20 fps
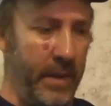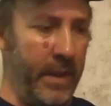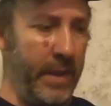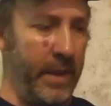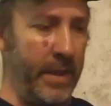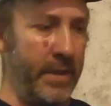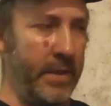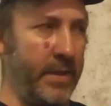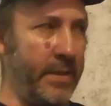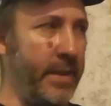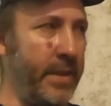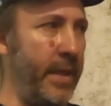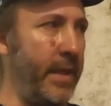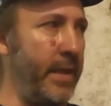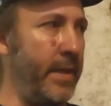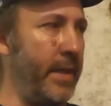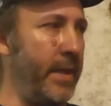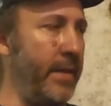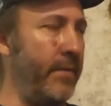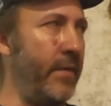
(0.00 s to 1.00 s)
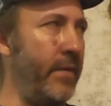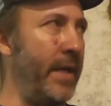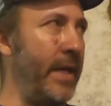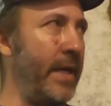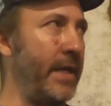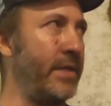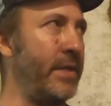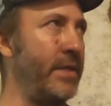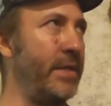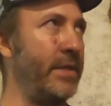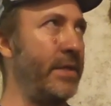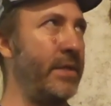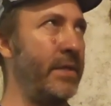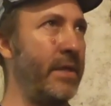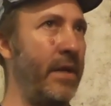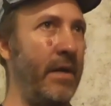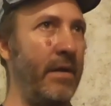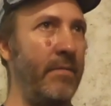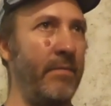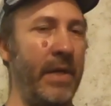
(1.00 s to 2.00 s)
is that lever actions
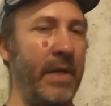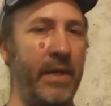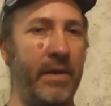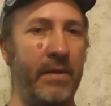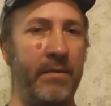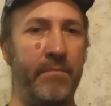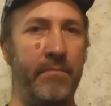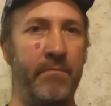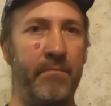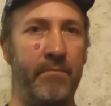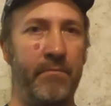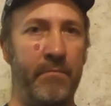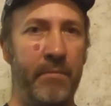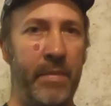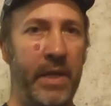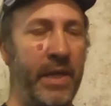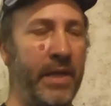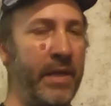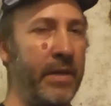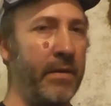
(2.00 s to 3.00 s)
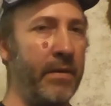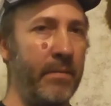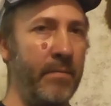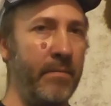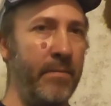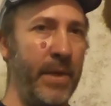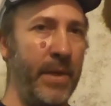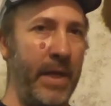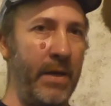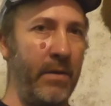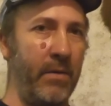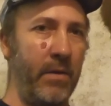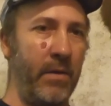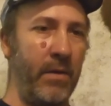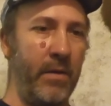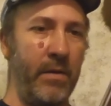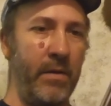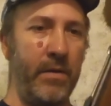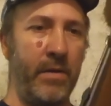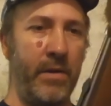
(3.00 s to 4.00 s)
come in medium
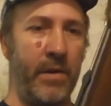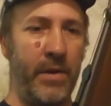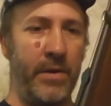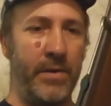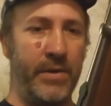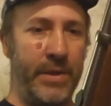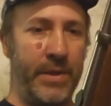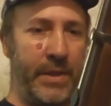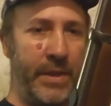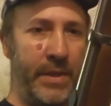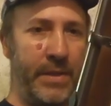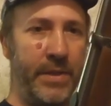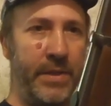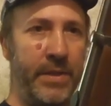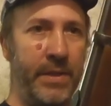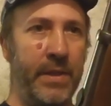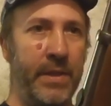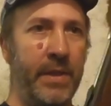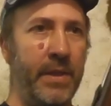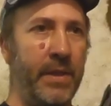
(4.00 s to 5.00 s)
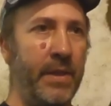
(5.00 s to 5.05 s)
power cartridges,